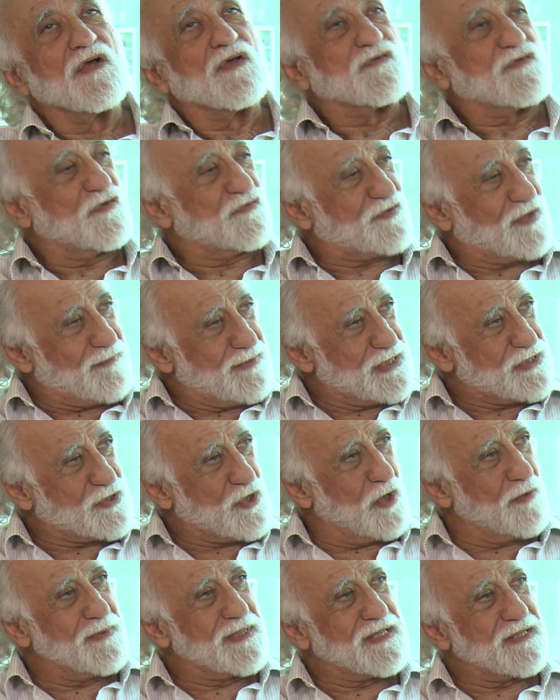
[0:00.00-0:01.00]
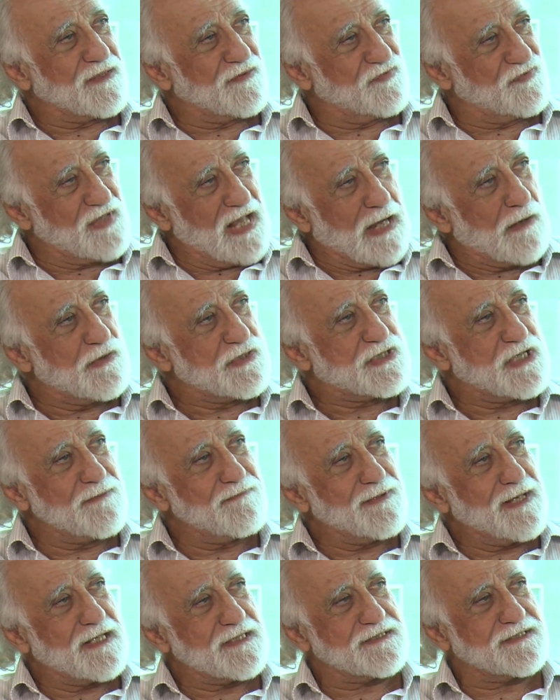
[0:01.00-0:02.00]
So somebody told me that there's now a
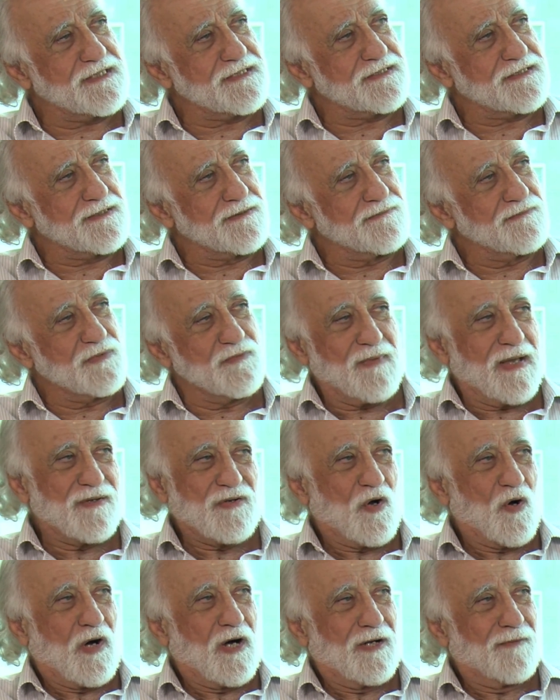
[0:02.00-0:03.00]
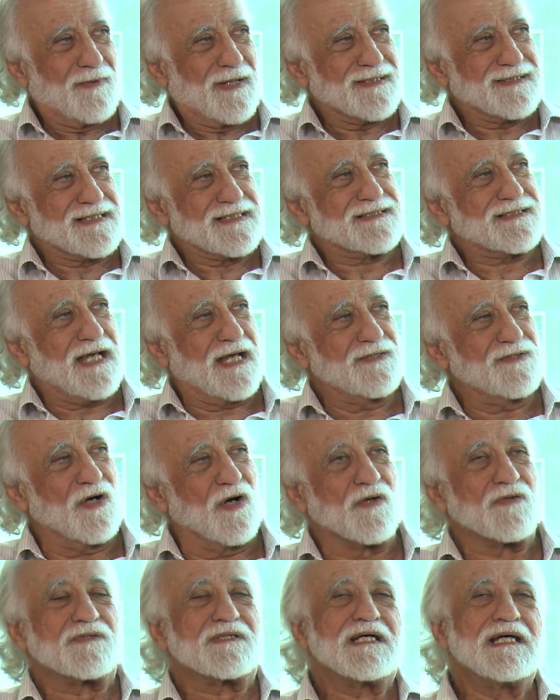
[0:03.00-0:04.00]
GPS system, you may know all about this, I
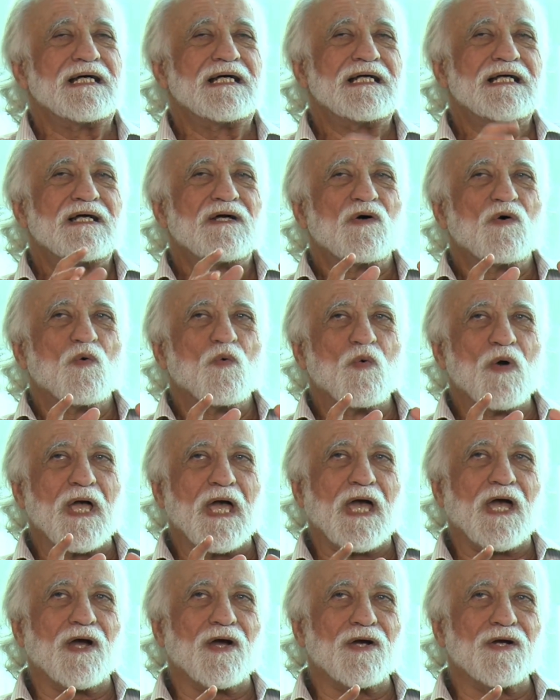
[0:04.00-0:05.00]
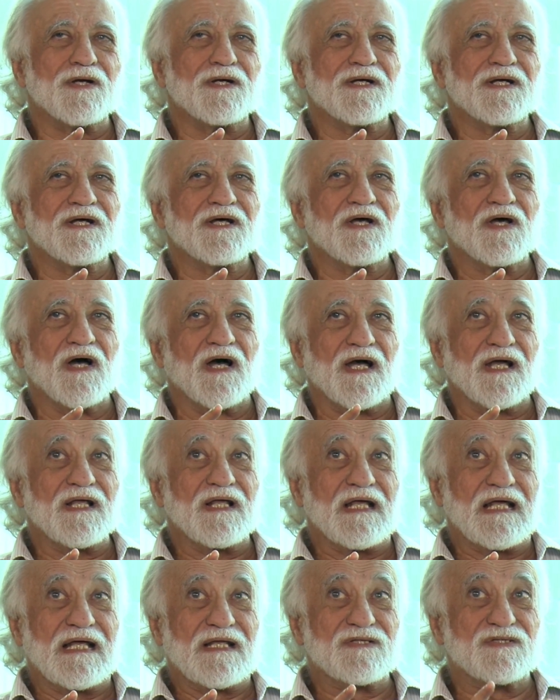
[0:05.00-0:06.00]
don't, where
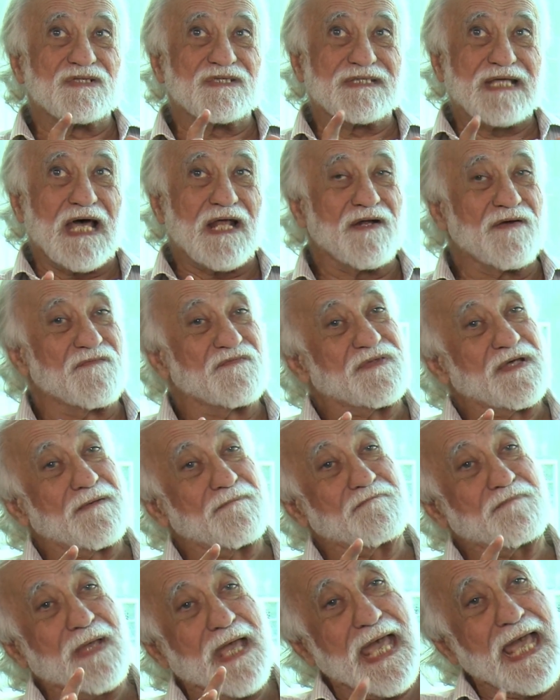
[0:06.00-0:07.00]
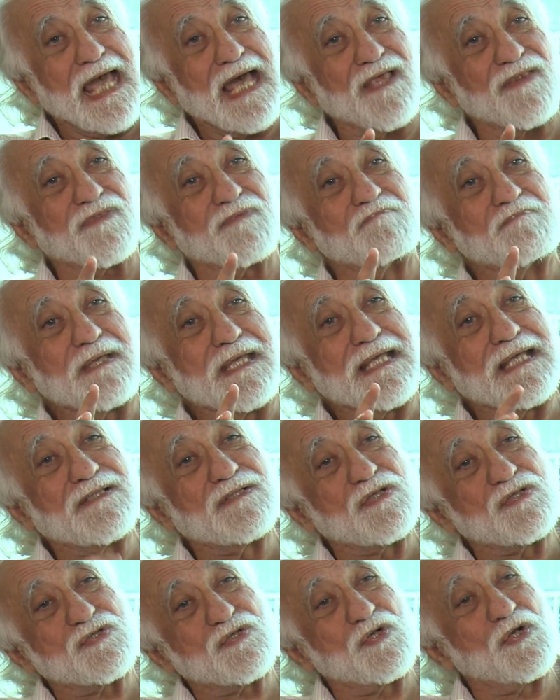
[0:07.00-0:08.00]
instead of the path being
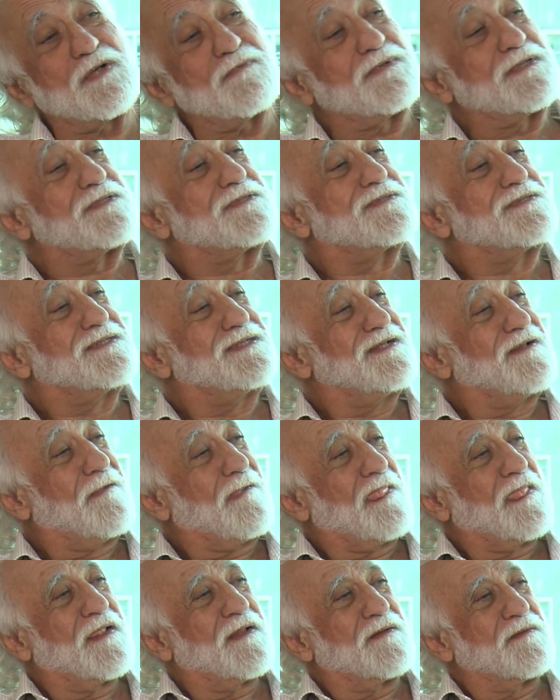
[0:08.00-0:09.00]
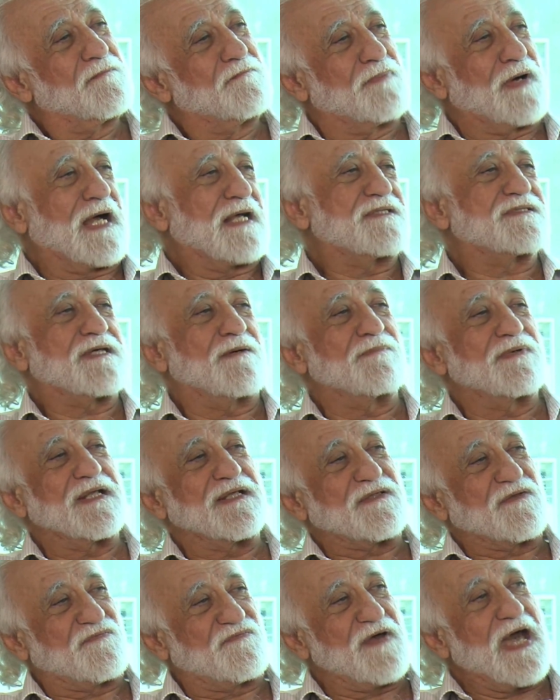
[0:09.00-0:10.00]
determined by somebody
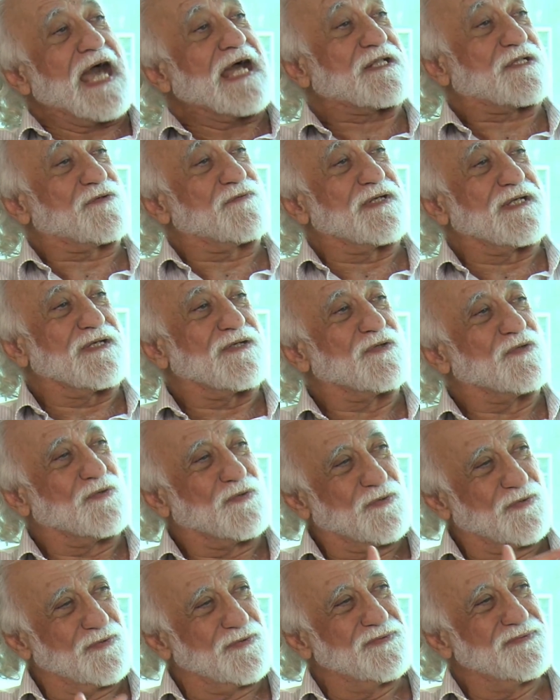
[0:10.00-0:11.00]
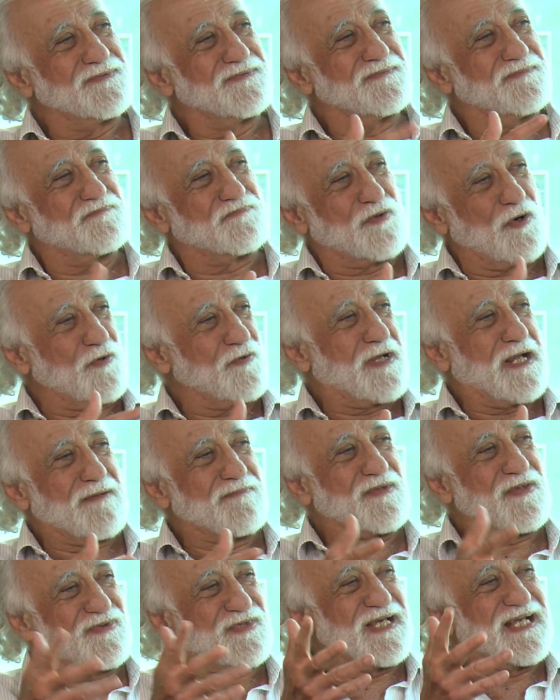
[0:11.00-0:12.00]
at the factory who
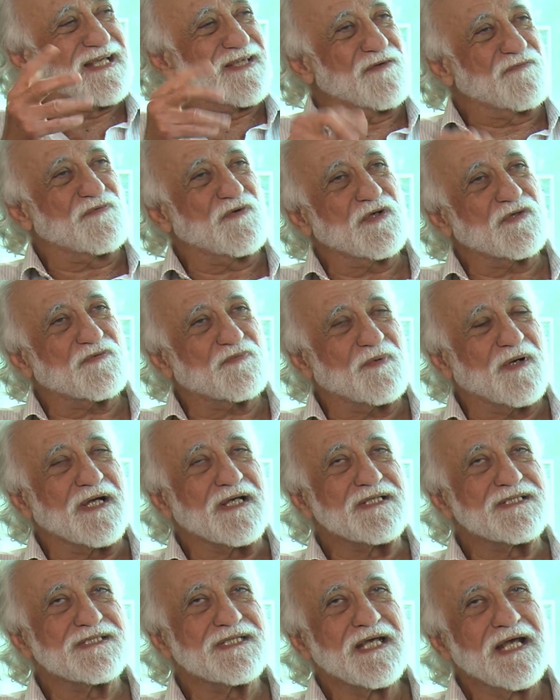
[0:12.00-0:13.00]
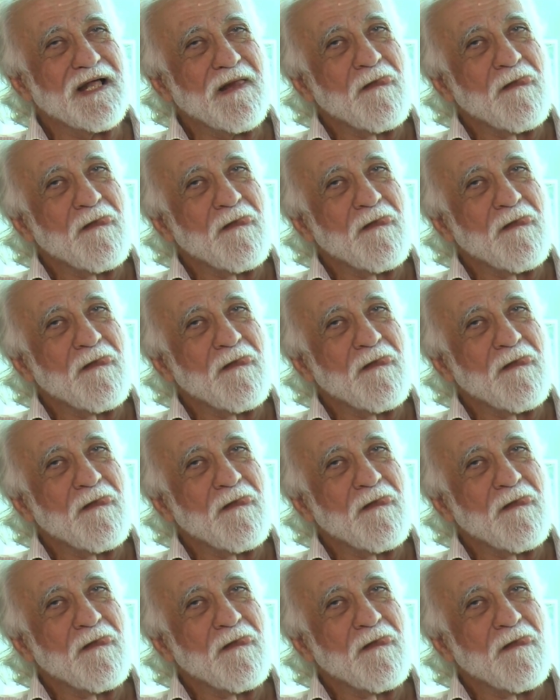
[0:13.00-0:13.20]
programmed the thing in the first place,